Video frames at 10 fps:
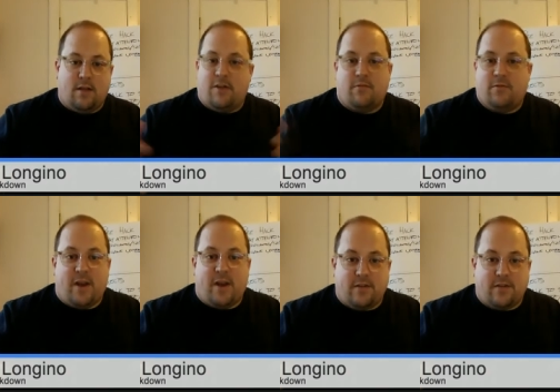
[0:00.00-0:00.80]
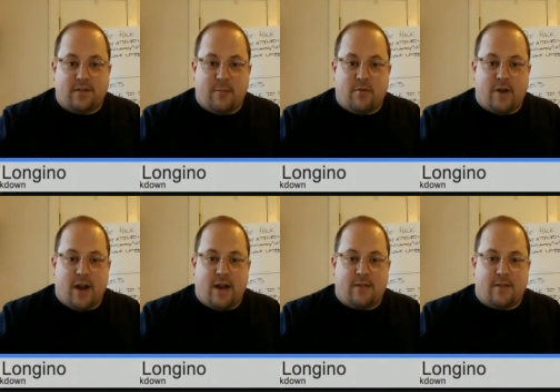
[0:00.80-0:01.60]
spending your time
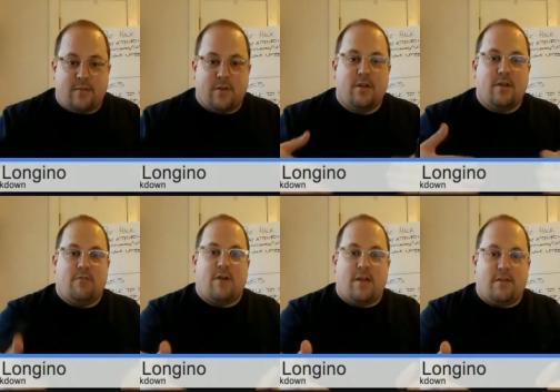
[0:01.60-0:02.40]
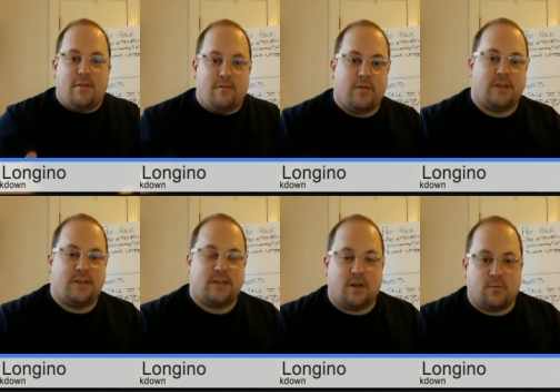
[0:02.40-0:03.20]
creating them rather than
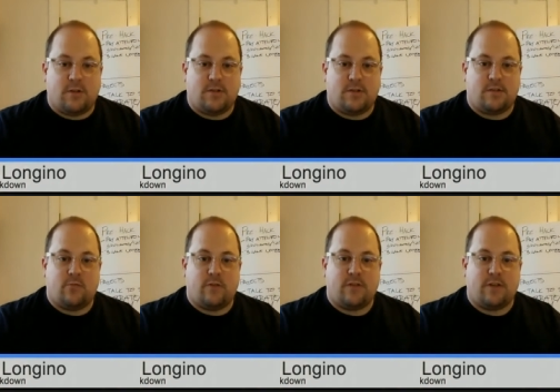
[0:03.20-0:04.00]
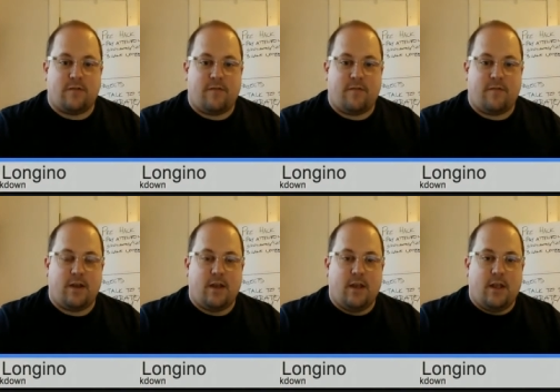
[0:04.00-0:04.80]
focusing on what's going to fit
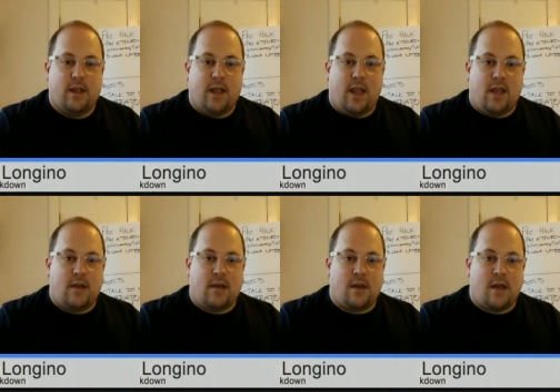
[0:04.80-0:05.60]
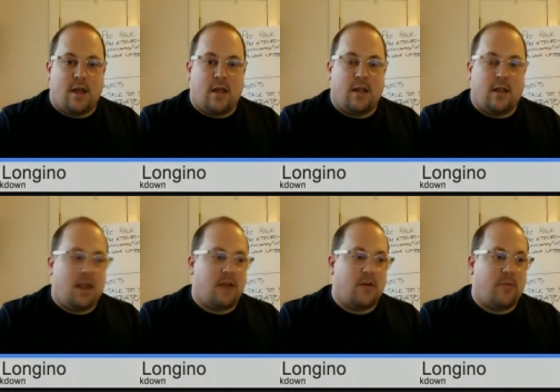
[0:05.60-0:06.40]
in
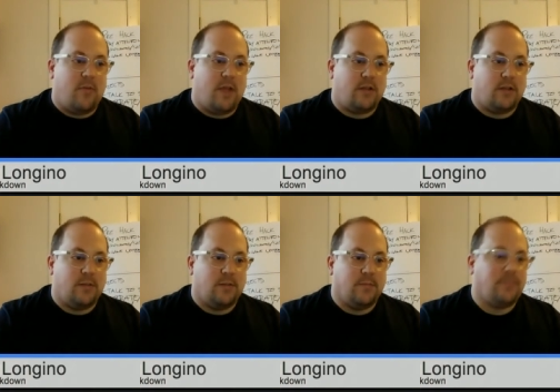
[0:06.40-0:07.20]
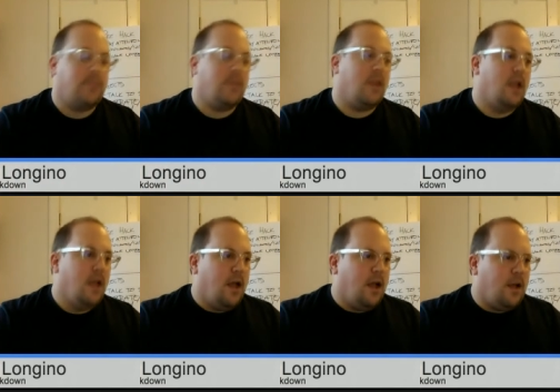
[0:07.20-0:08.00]
your pitch.
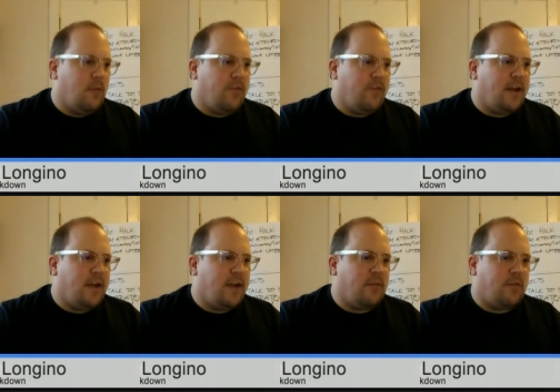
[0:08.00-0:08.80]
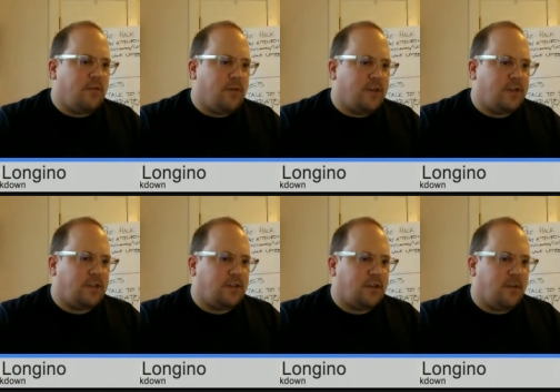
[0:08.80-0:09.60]
We've got a number of
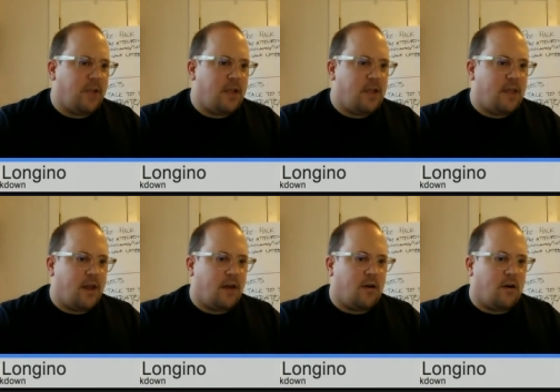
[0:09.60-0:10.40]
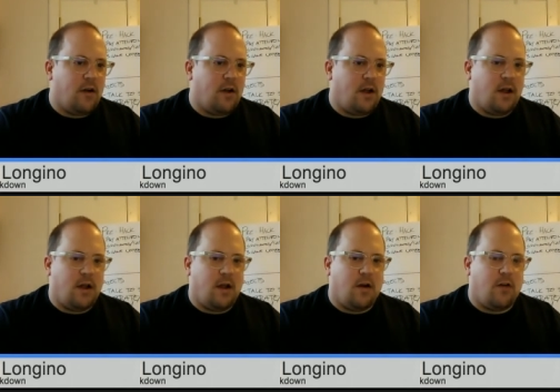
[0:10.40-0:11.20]
questions coming in that
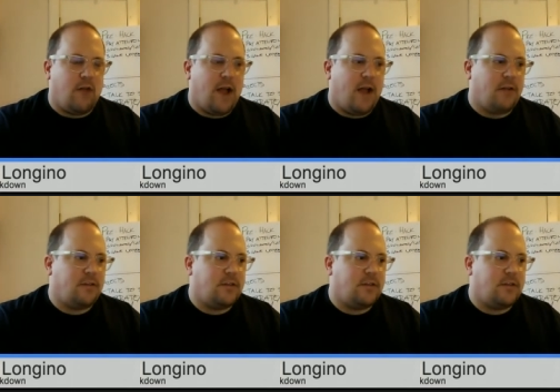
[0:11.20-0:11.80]
are around